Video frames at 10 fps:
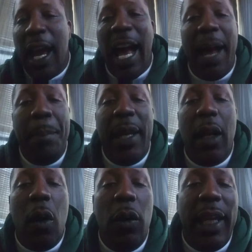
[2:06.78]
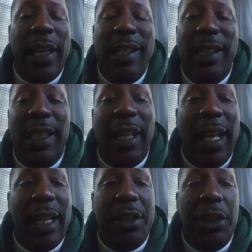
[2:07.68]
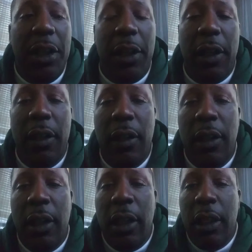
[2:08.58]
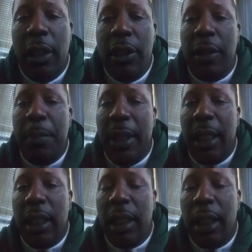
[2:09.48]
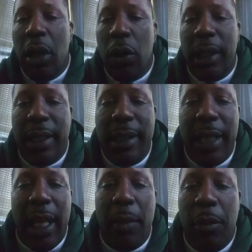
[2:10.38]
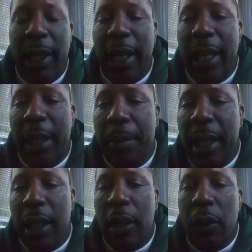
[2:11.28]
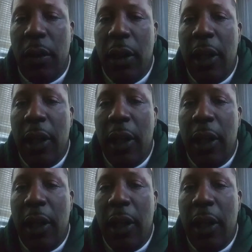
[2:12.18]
I picked OKC last year to beat Golden State when they had Melo.